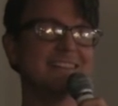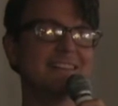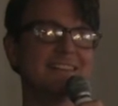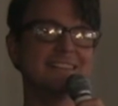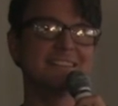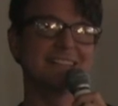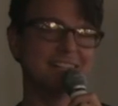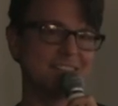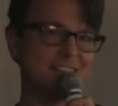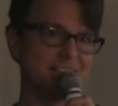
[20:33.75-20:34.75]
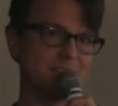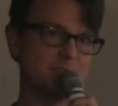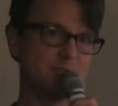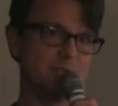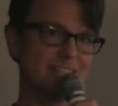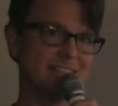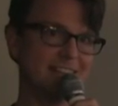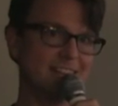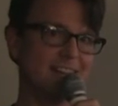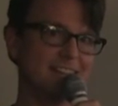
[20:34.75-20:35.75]
that incentives would be
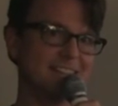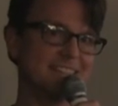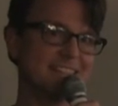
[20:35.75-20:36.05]
aligned